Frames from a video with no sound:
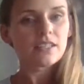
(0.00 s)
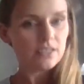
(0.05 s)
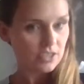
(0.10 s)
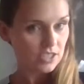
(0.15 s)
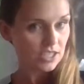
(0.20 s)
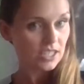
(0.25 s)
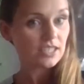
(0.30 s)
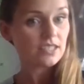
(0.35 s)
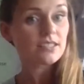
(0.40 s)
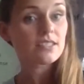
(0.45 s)

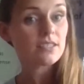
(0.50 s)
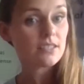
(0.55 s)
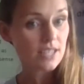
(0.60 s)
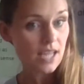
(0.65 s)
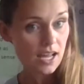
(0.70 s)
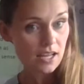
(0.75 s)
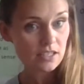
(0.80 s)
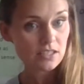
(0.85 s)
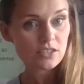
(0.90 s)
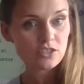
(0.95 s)
Sheila's
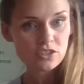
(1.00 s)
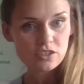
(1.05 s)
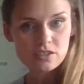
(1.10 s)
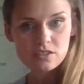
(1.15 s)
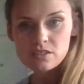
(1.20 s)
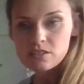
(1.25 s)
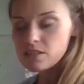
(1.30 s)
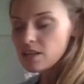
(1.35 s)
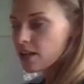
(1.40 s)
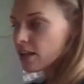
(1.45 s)

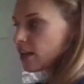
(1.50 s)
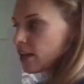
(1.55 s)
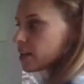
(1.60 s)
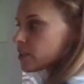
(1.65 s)
intelligence.